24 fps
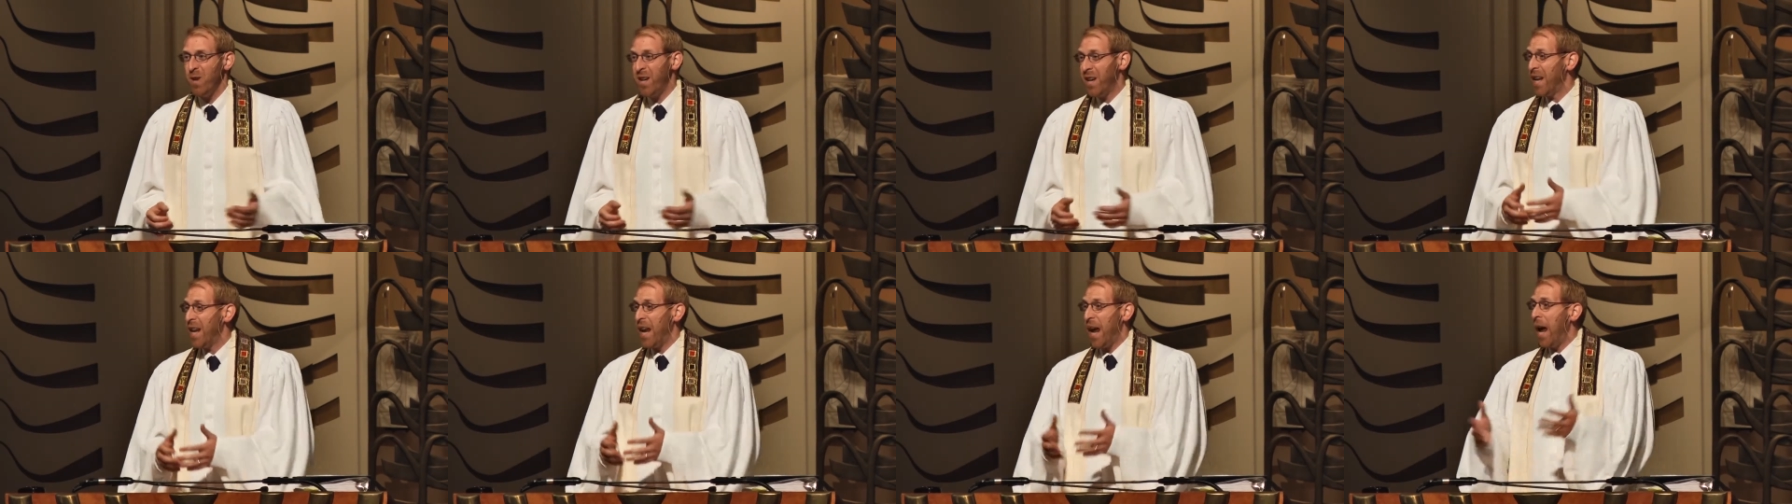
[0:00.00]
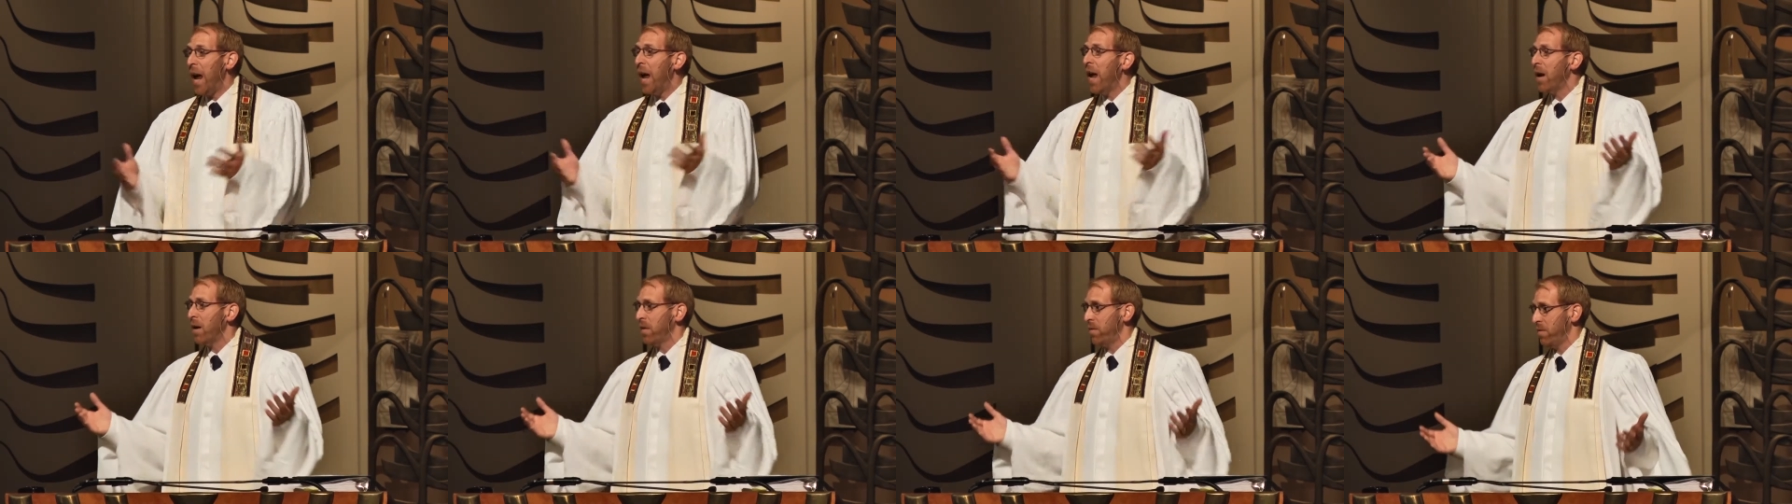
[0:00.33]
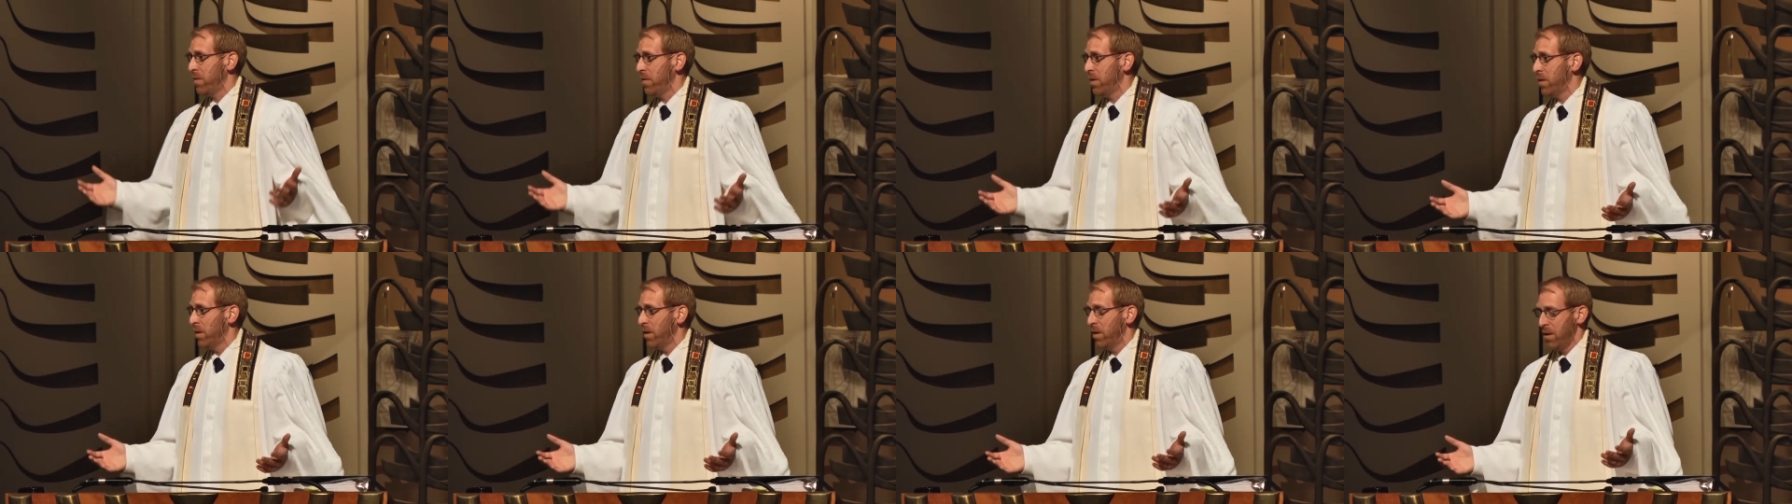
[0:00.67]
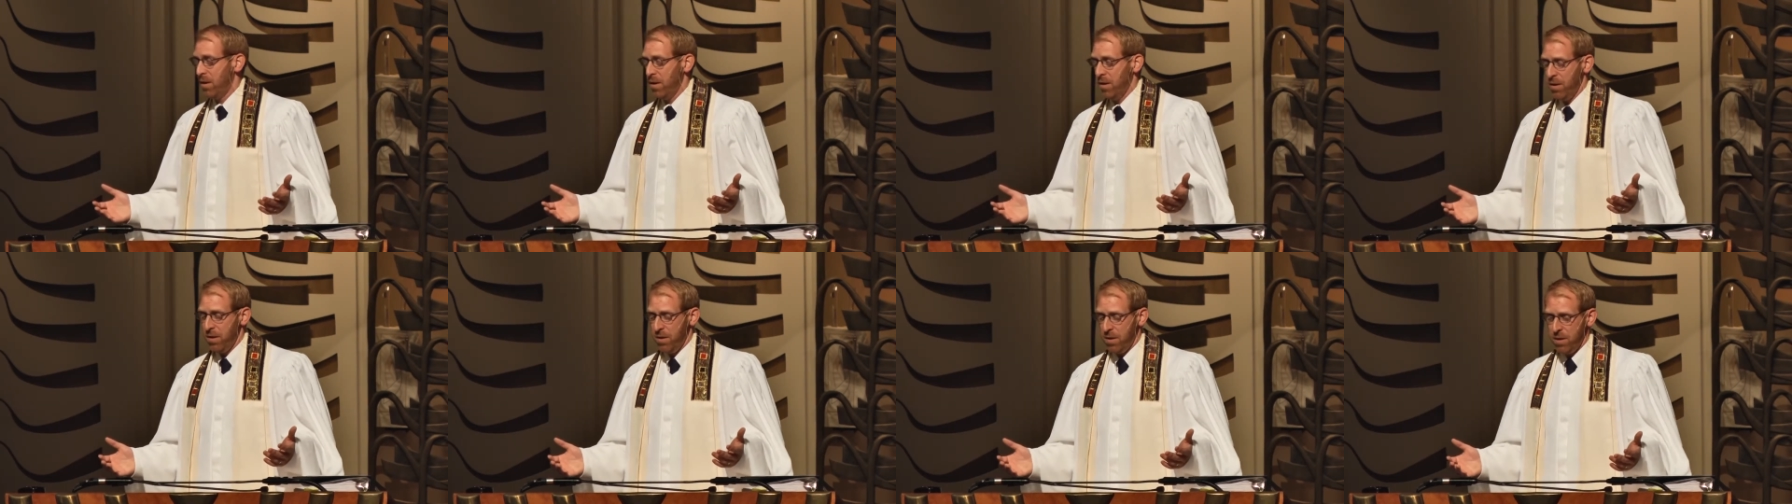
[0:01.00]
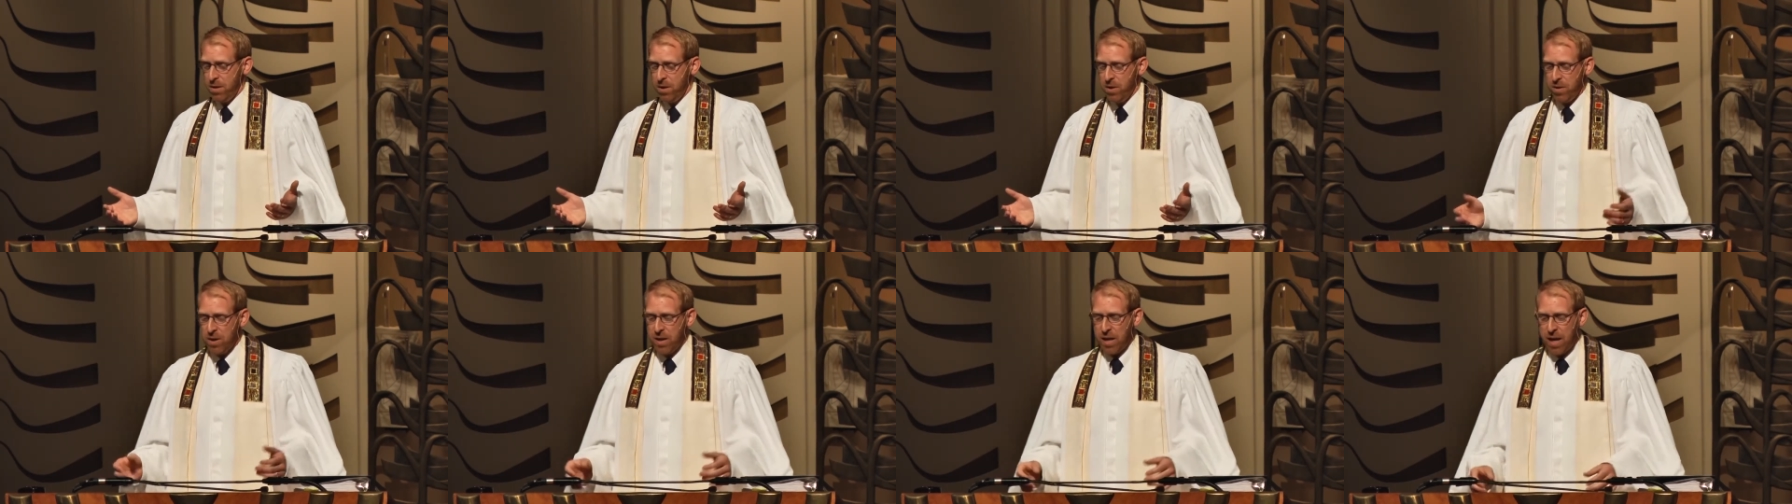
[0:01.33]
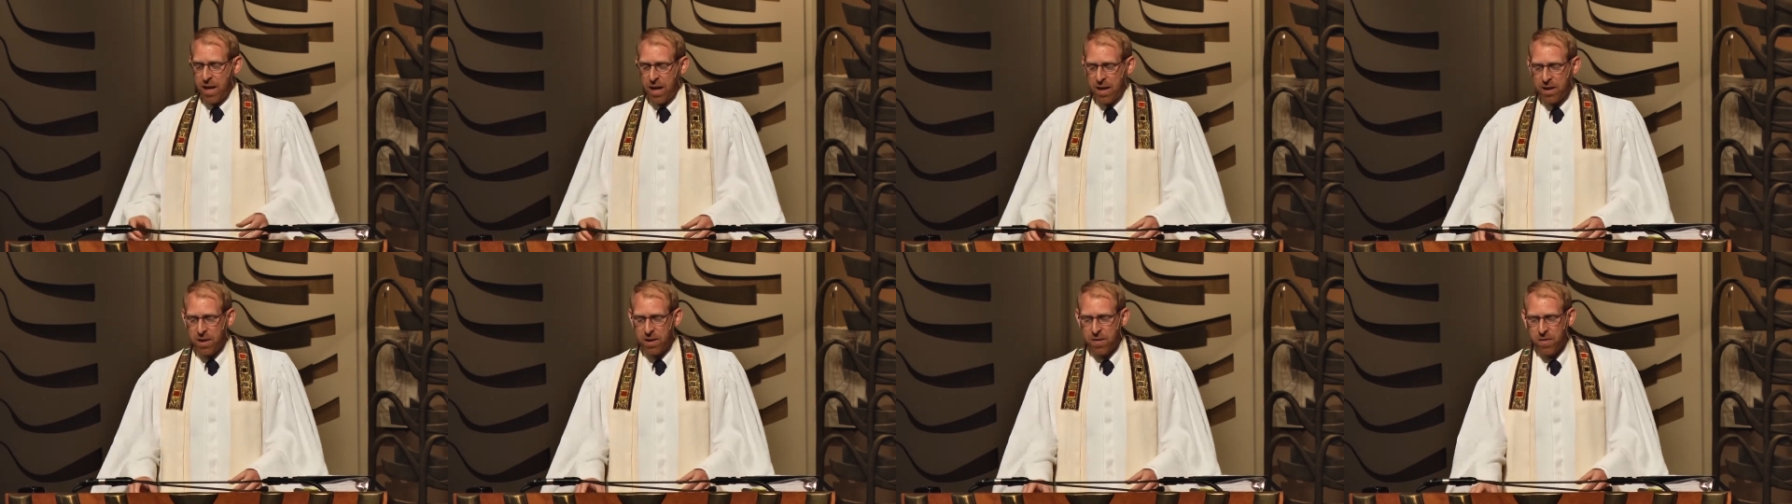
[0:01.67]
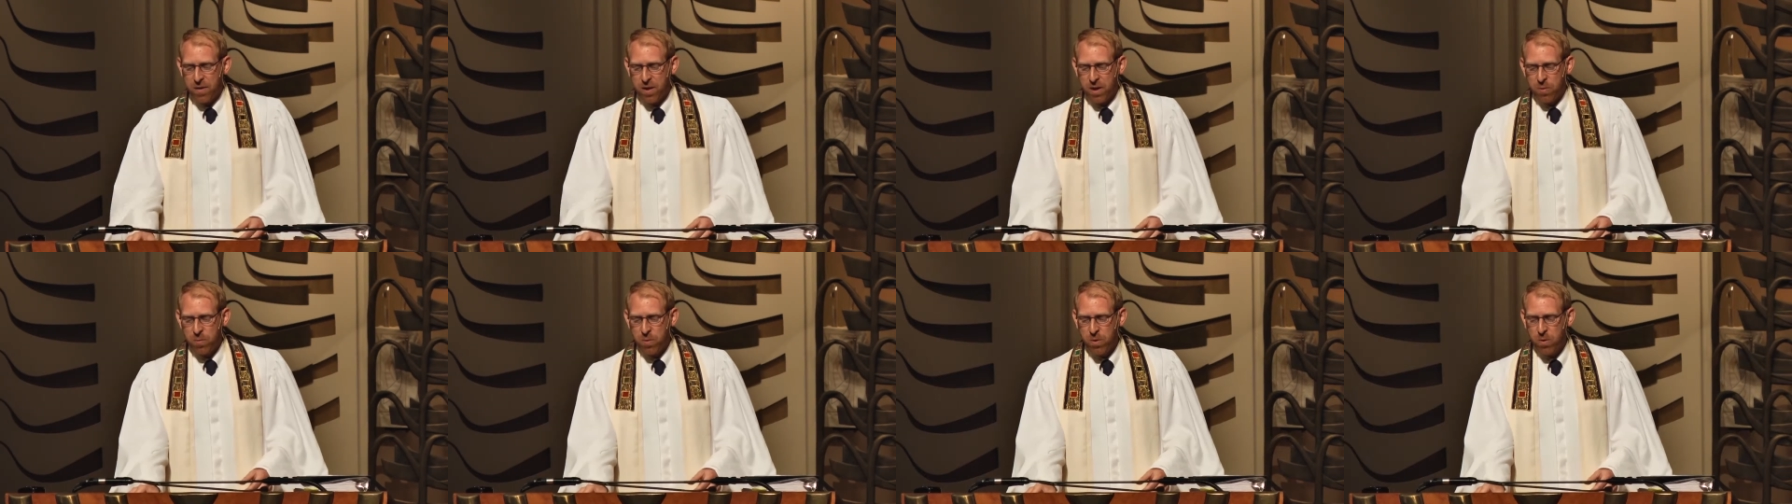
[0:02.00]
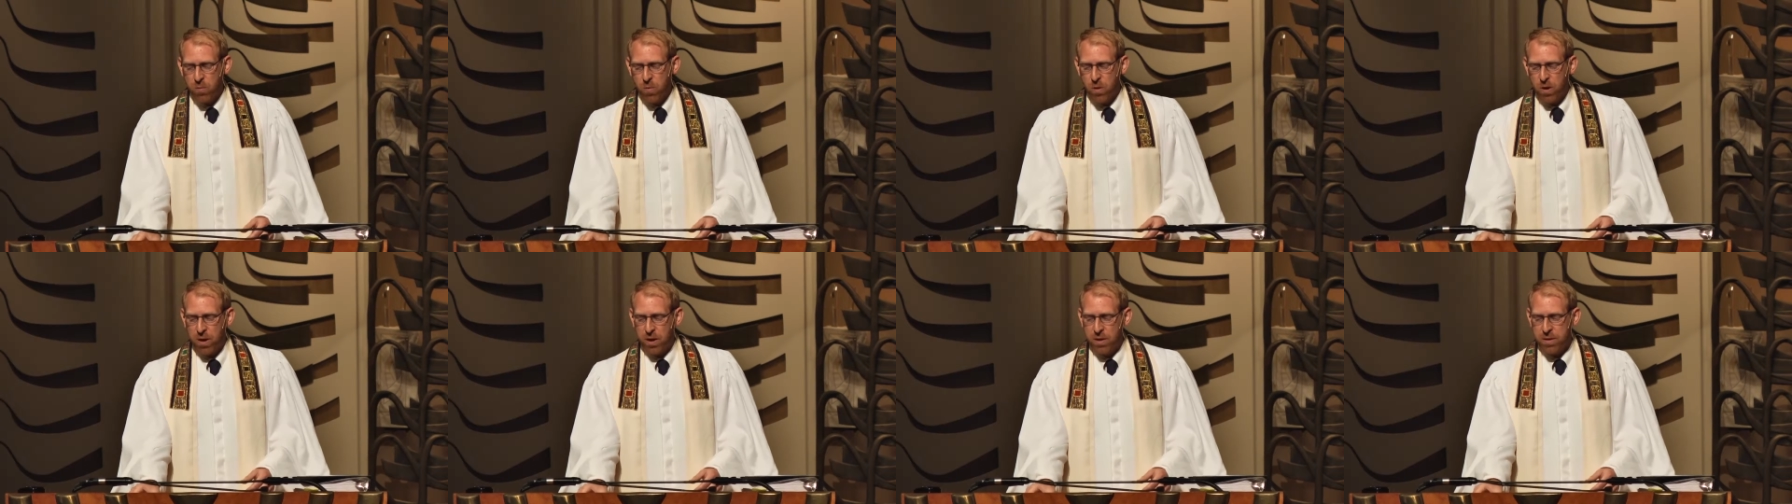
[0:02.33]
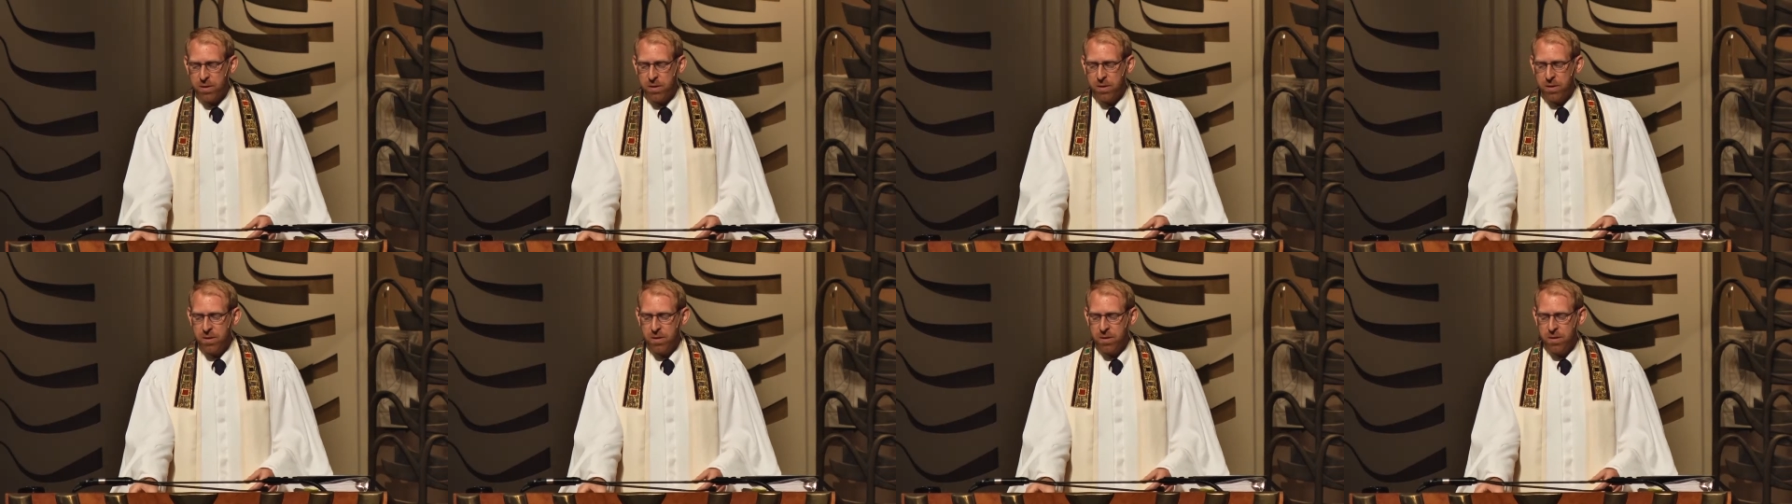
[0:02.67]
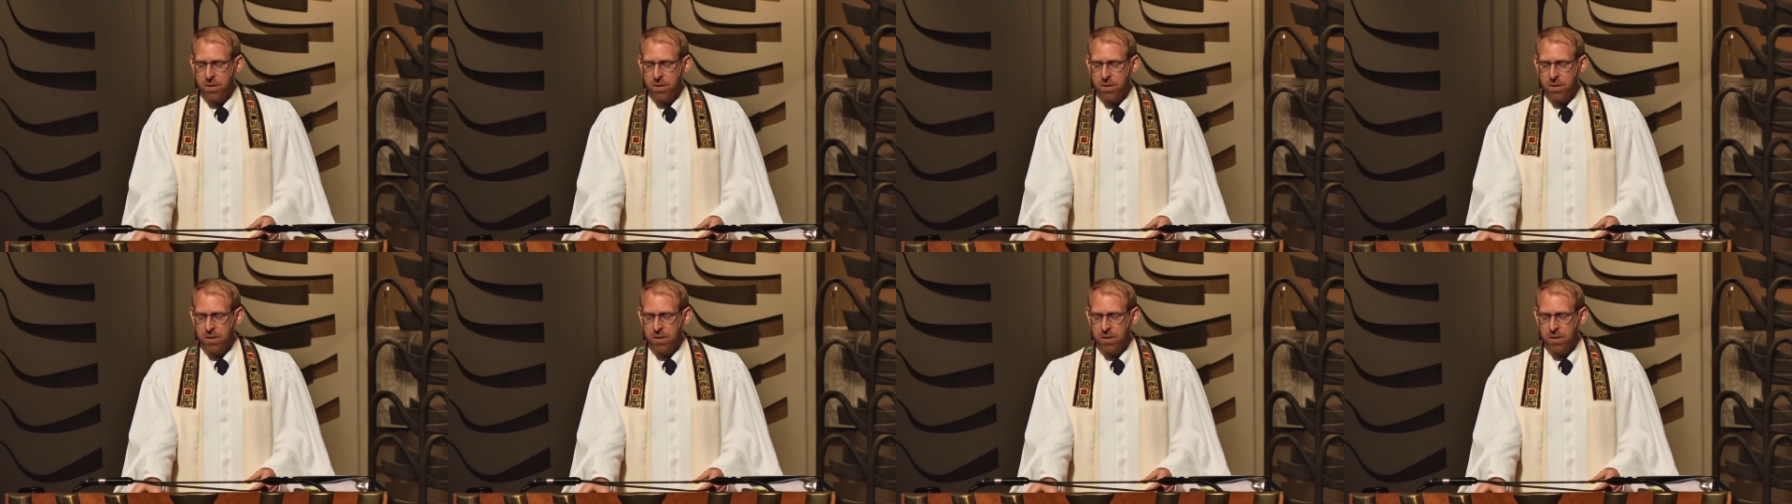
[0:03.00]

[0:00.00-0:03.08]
We can have nearly anything we want.